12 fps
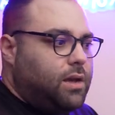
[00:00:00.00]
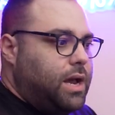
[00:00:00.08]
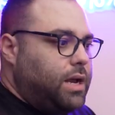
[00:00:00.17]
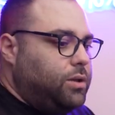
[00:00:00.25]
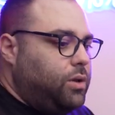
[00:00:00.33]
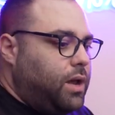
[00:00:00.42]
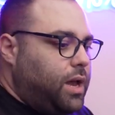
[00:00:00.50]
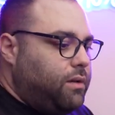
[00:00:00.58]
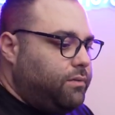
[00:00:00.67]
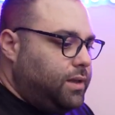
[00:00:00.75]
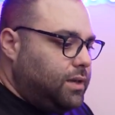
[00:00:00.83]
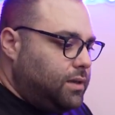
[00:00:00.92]
Are you
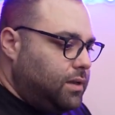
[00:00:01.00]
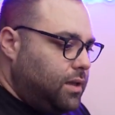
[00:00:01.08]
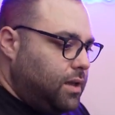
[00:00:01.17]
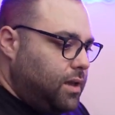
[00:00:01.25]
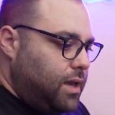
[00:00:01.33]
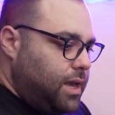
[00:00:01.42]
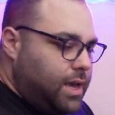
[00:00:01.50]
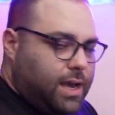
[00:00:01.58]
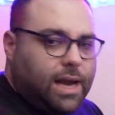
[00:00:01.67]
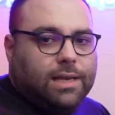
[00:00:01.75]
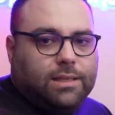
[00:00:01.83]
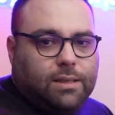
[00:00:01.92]
having a high